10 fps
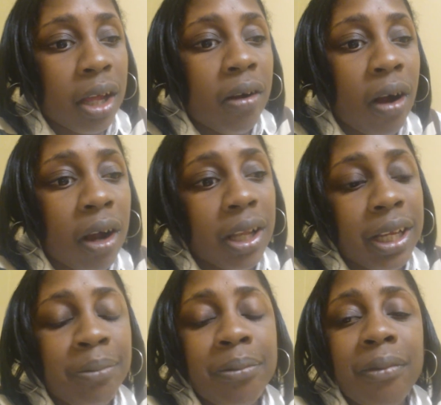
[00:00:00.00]

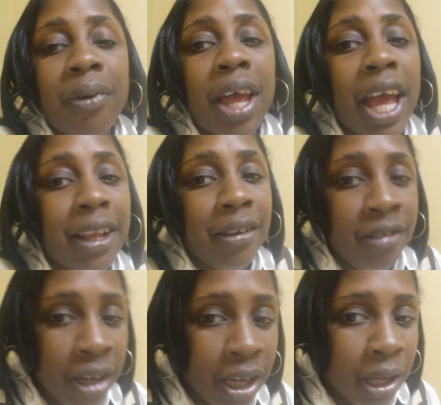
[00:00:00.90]
Carly at the
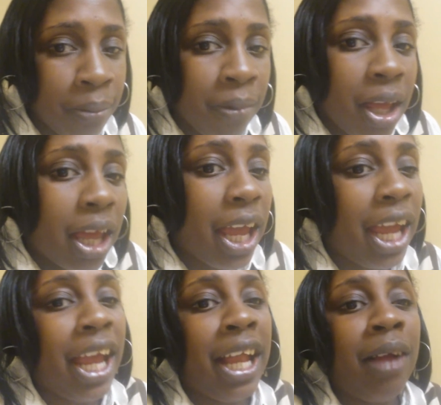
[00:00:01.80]
gym,
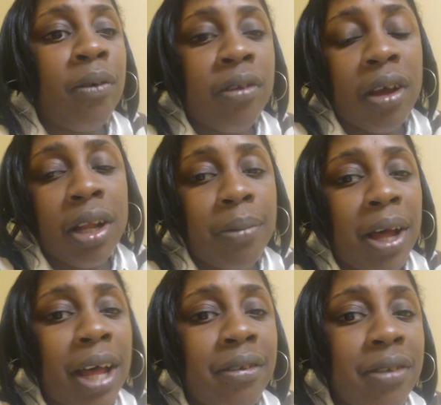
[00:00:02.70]
and they were talking
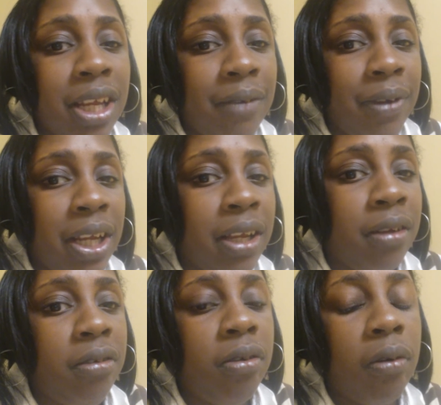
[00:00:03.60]
about how Stevie
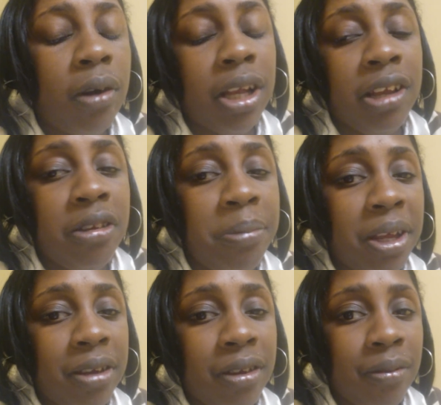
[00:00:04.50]
is going into
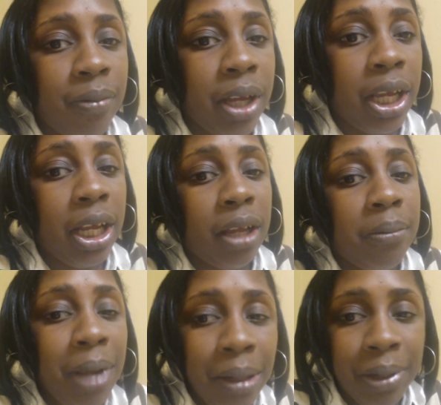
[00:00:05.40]
business with
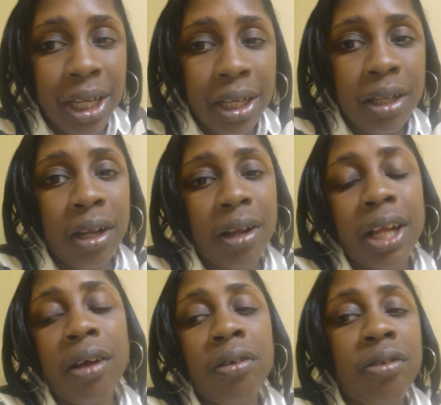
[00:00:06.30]
Mimi. You know, they're
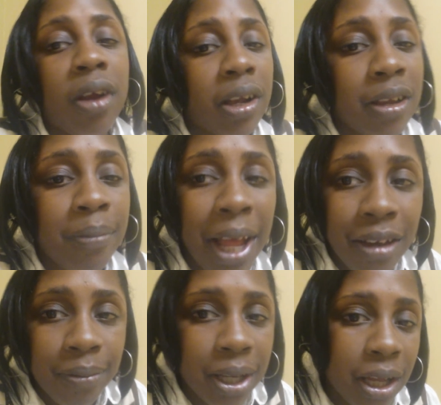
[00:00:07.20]
going to start this
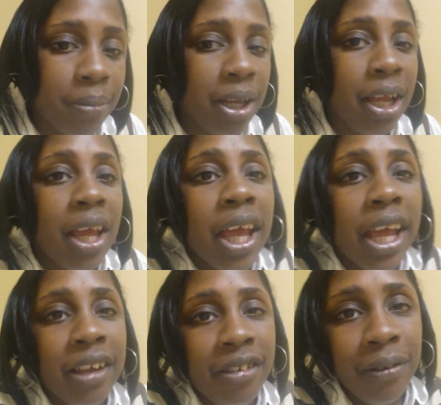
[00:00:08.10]
management company.
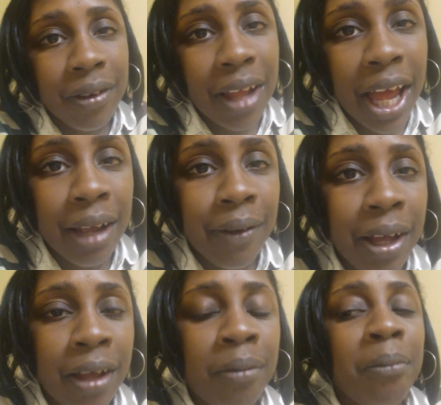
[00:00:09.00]
And she was like,
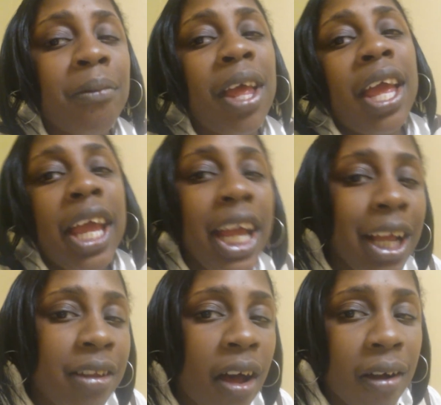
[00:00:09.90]
well, he
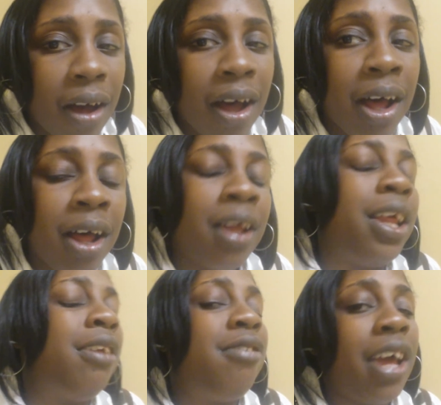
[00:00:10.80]
can talk all
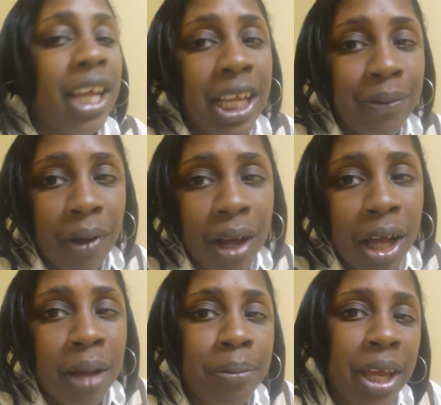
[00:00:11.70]
that junk he
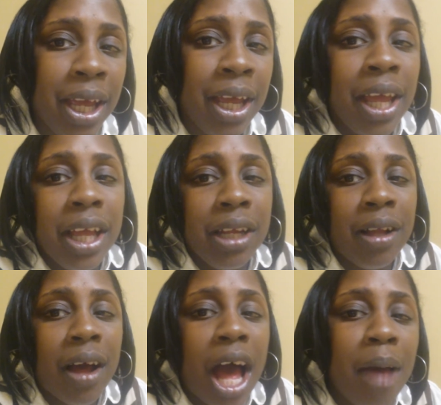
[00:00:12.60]
want, but, you
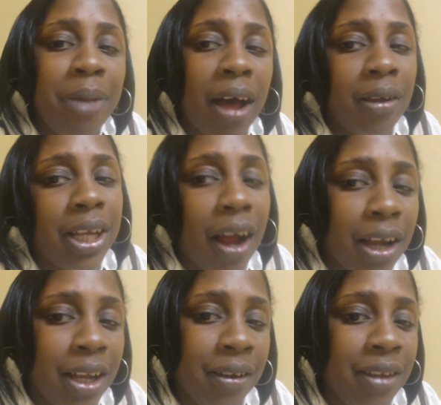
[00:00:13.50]
know, I'm the only
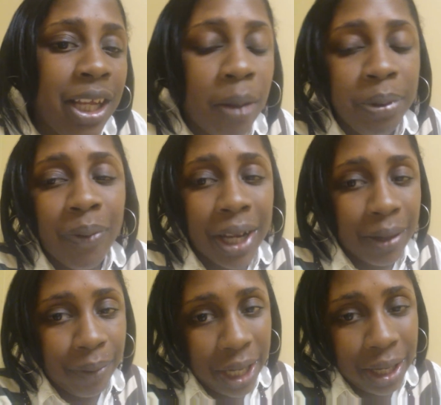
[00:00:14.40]
artist he going to be
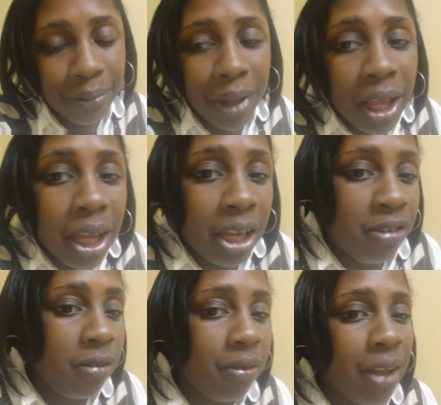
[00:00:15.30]
working with. And
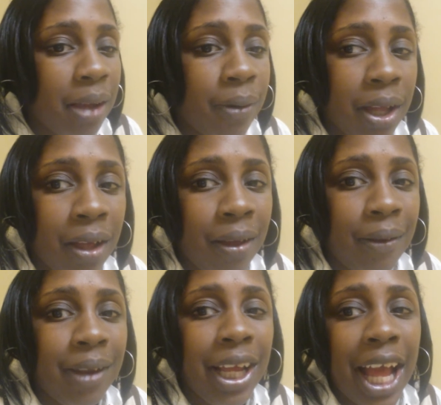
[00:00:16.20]
she was like,
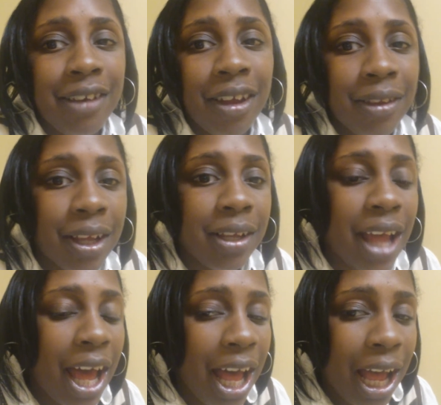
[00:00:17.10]
well, they got Jessica
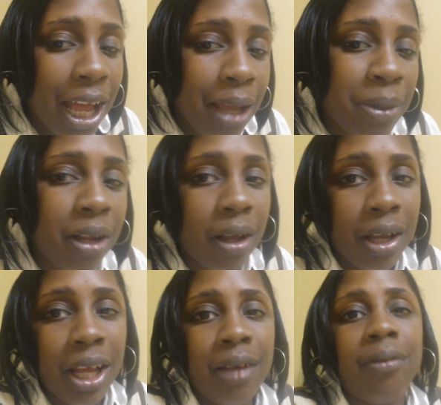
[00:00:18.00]
Dime and
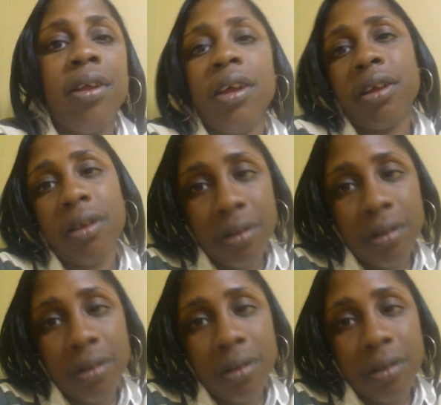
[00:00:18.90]
all that. Look,